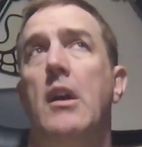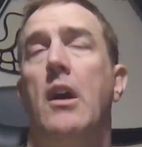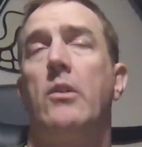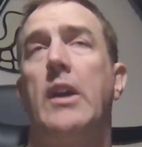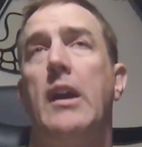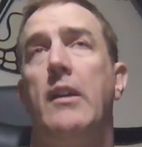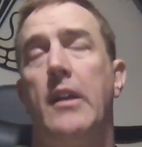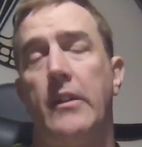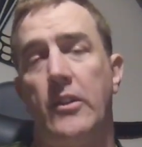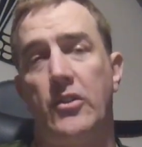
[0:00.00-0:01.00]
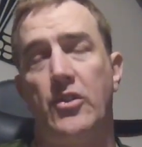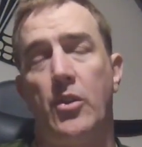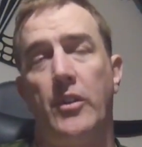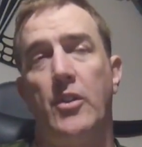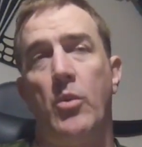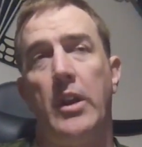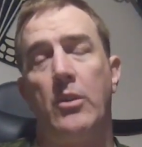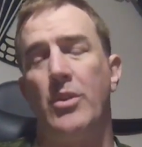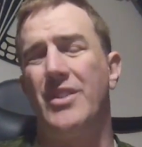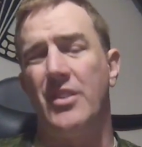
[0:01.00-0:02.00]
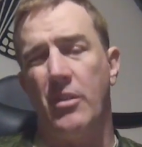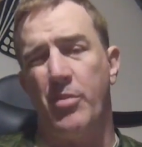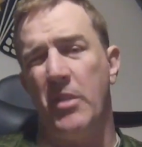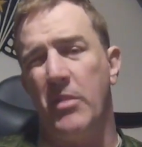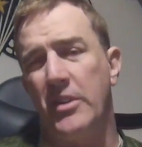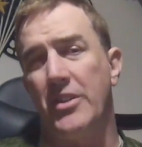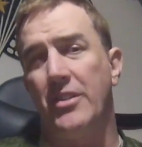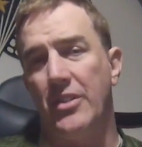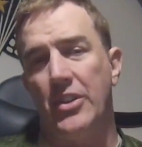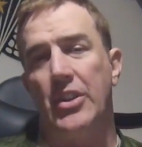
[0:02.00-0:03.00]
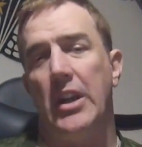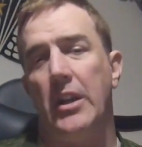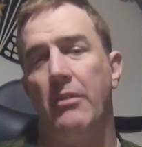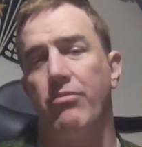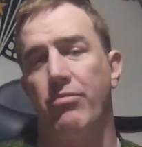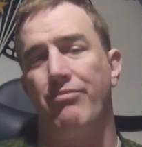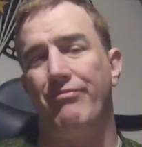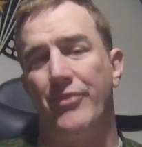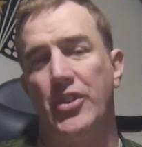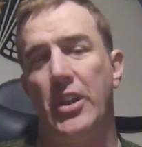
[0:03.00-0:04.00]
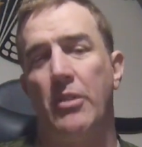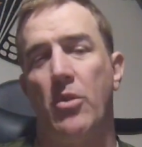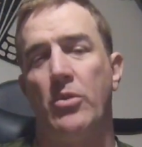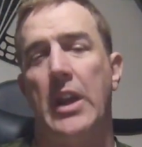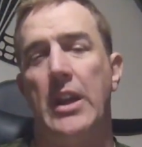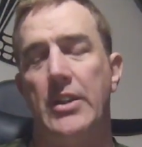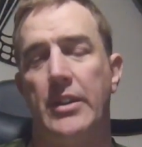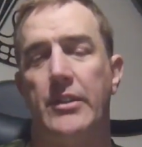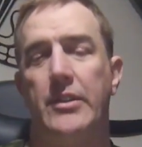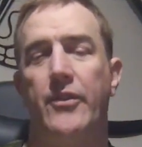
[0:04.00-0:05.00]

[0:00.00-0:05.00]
Okay, and this is during the week, which are pretty much shitty rotations.